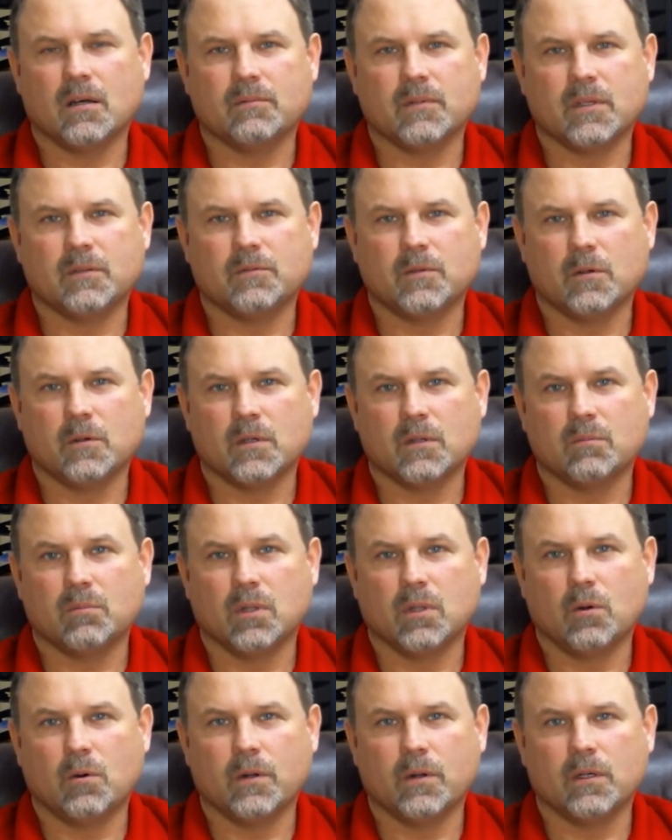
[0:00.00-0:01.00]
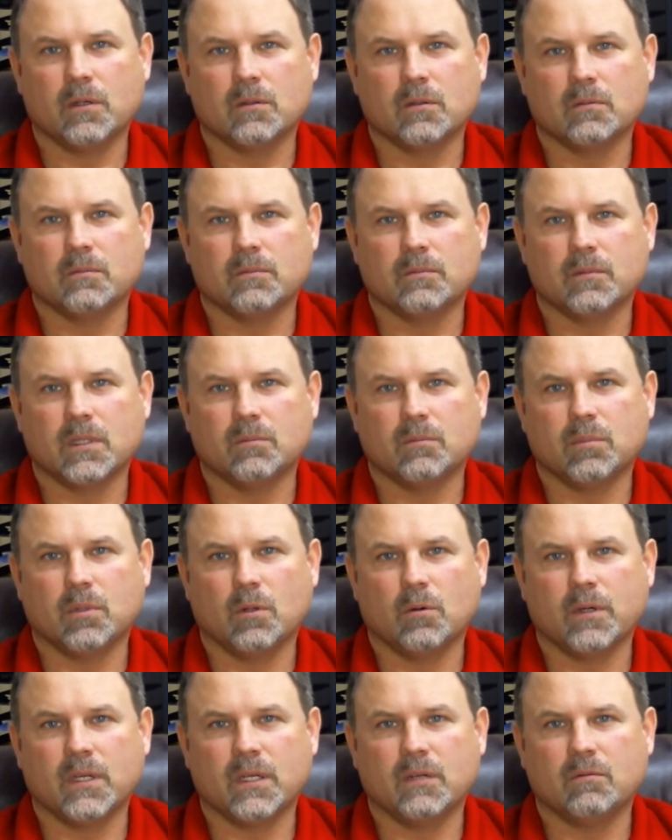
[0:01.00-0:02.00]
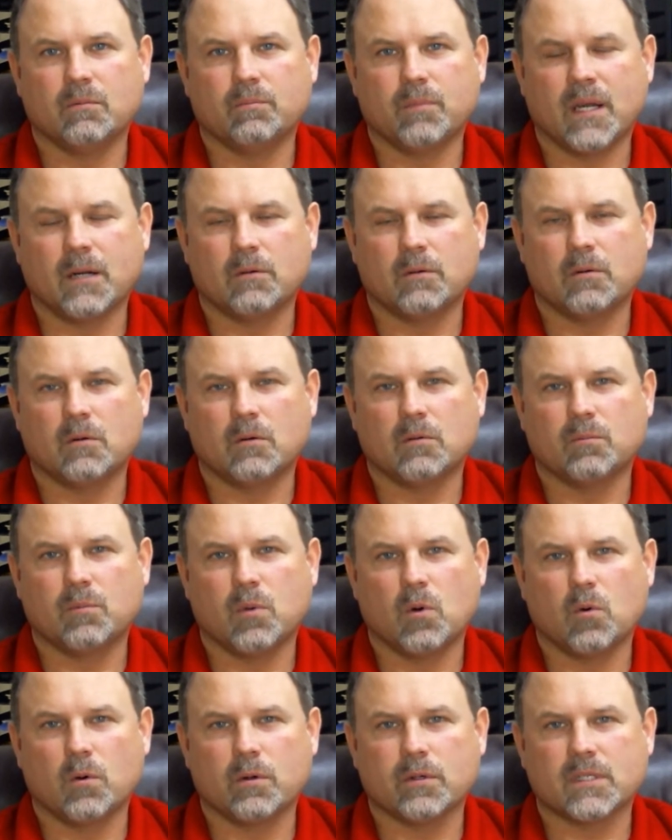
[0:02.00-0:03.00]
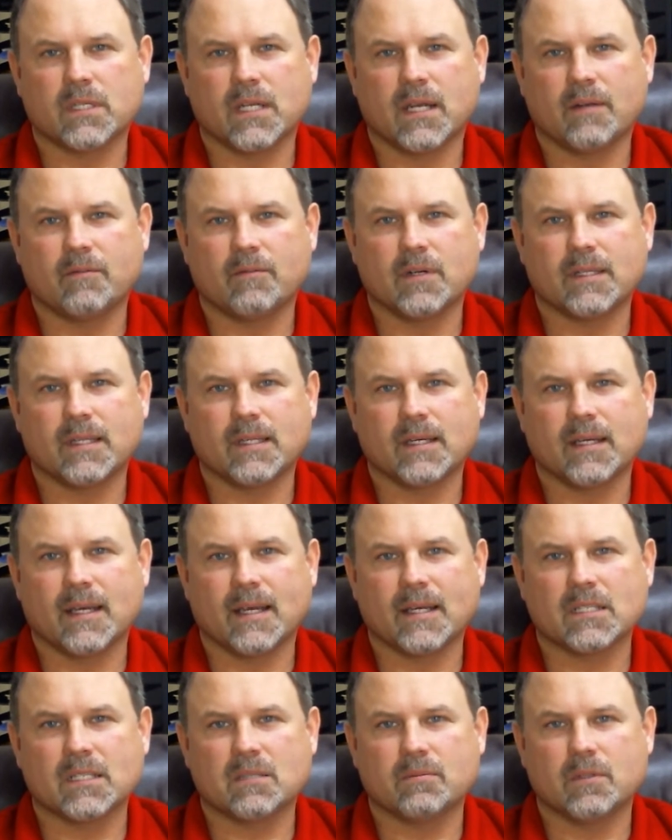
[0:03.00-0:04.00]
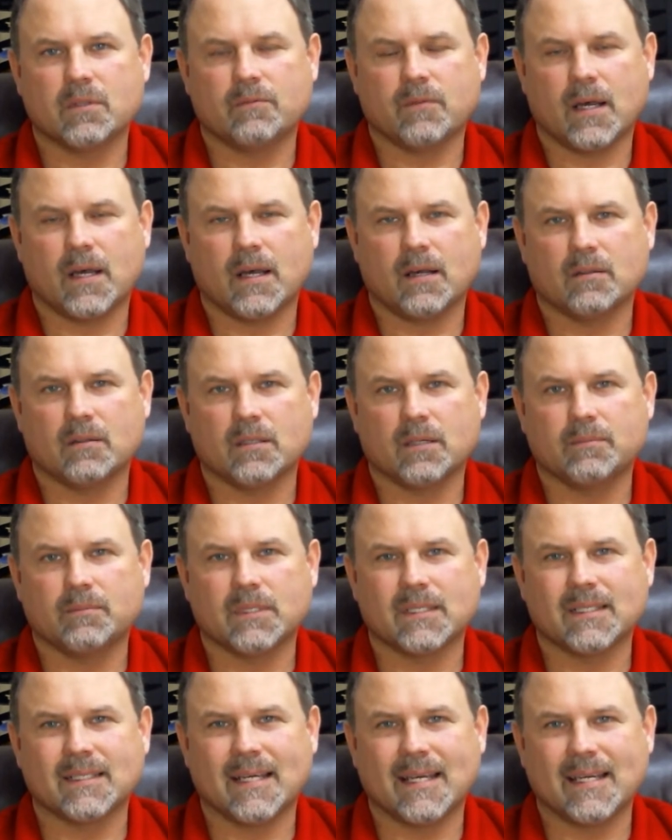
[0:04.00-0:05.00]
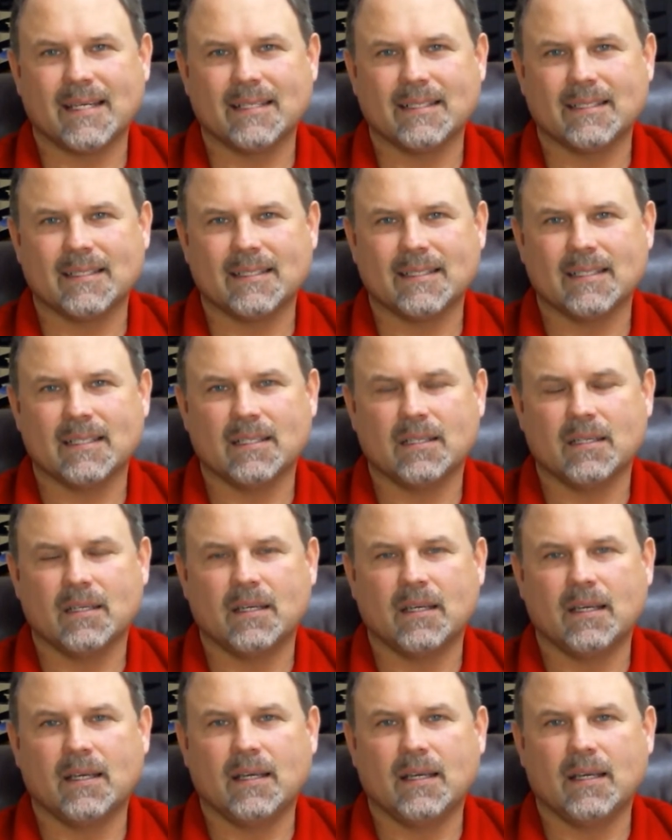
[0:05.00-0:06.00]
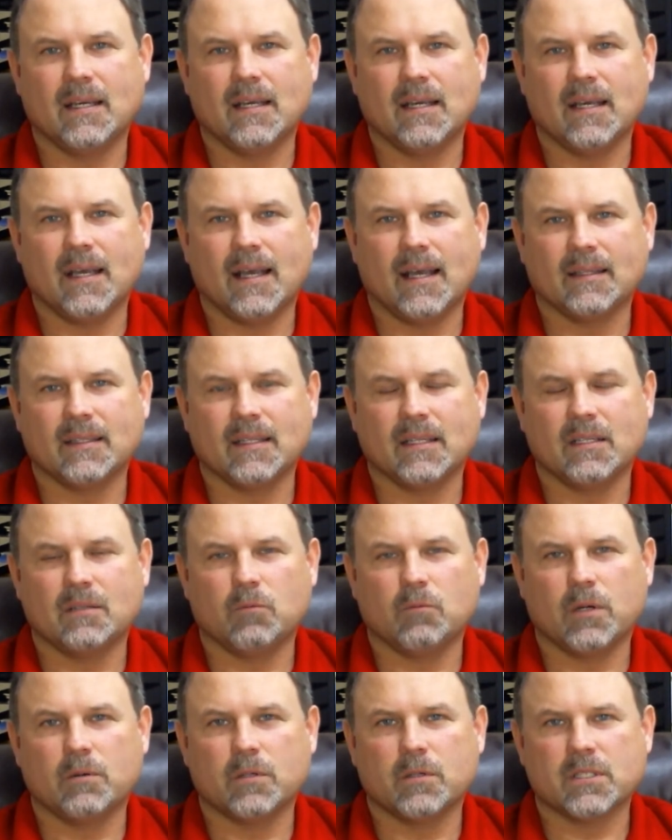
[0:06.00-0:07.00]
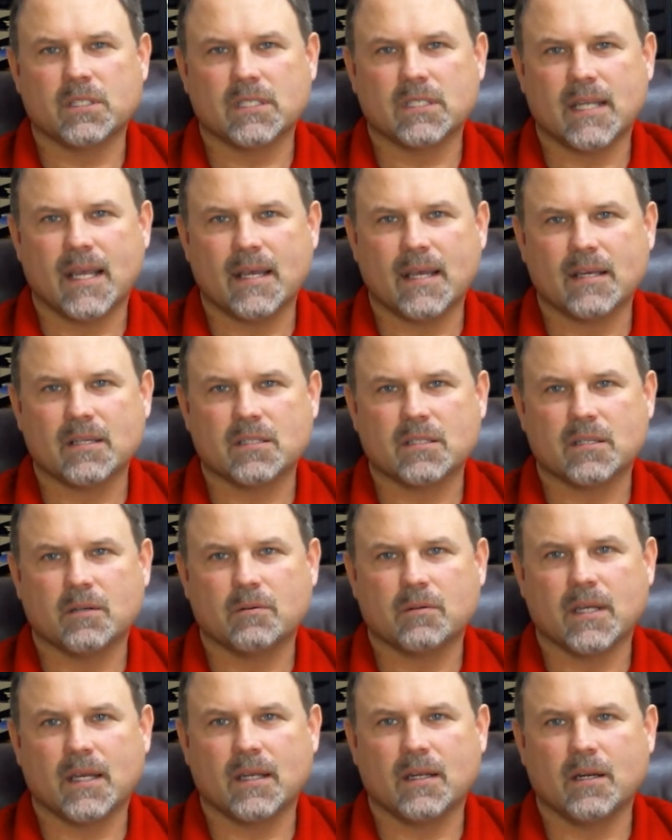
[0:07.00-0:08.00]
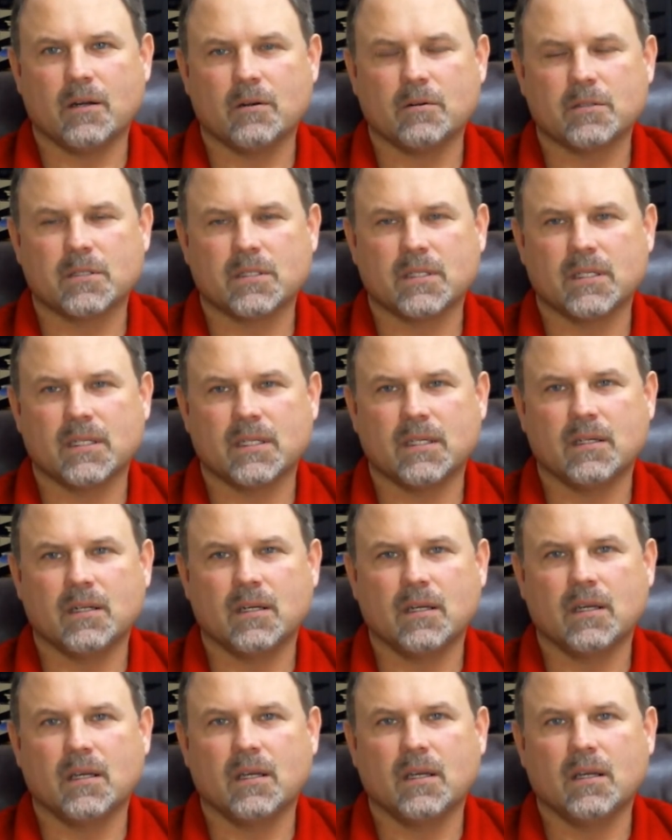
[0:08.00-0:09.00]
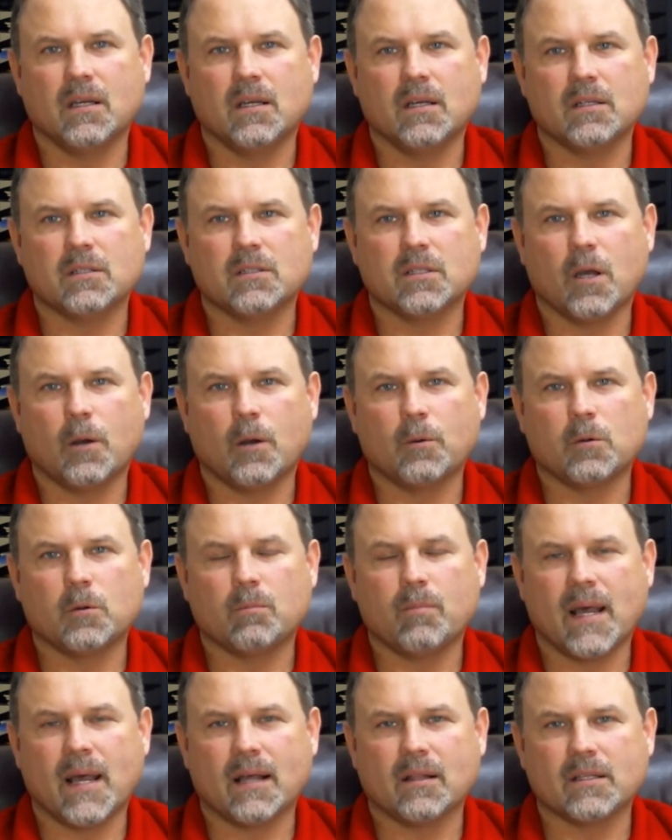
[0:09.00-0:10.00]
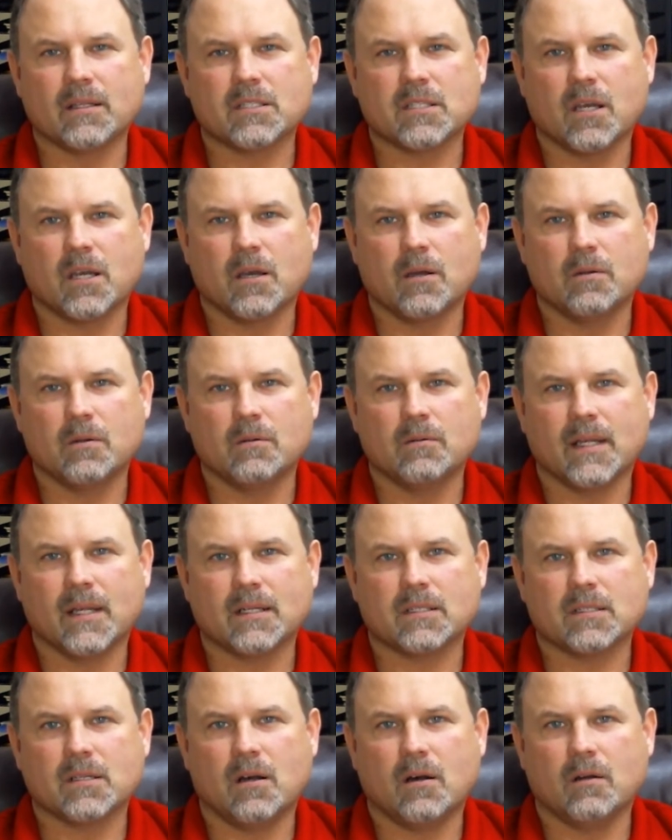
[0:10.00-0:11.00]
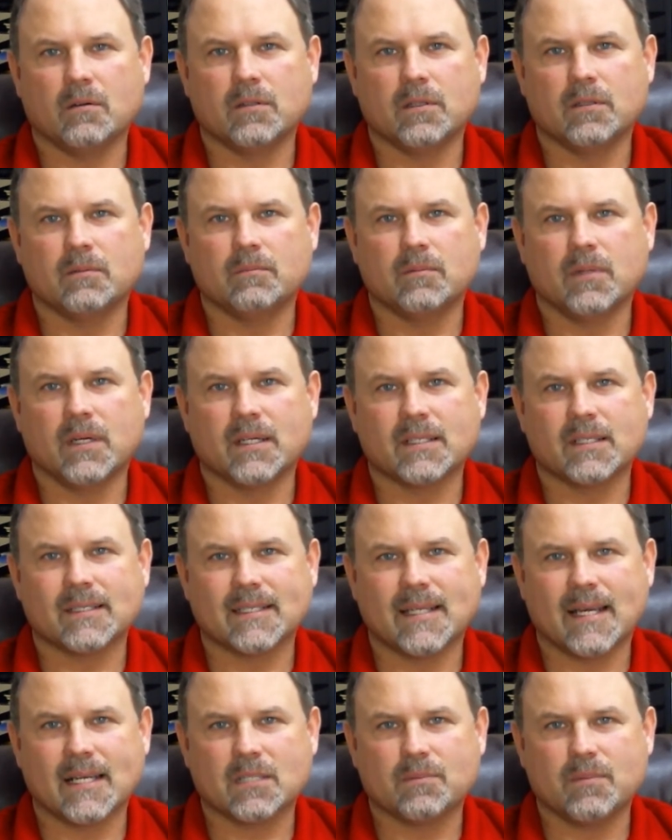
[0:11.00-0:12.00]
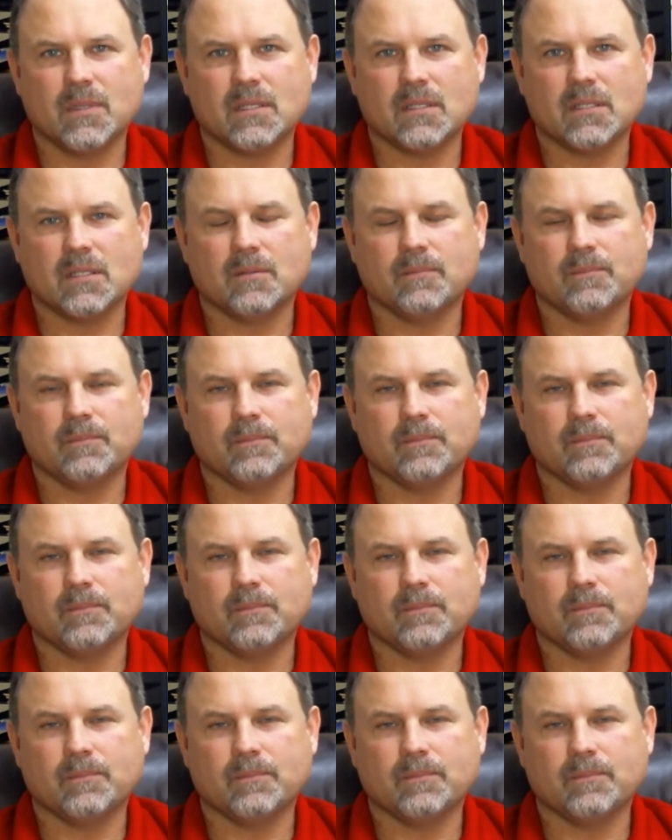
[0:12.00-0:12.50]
if you're an employer, employee payroll reports, everything has to be filed up to date. And then we would assess, okay, here's the total balance owed. That's called the assessment.